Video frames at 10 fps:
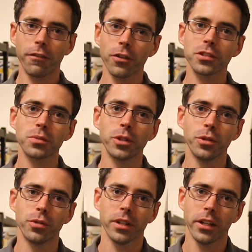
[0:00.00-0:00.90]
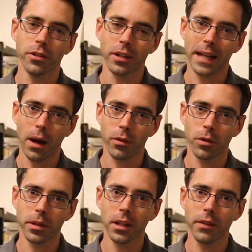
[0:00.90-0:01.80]
First is when you create your account
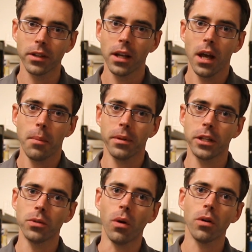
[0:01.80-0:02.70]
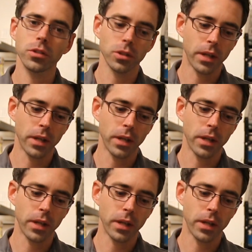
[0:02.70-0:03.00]
with OBDeleven, but then you also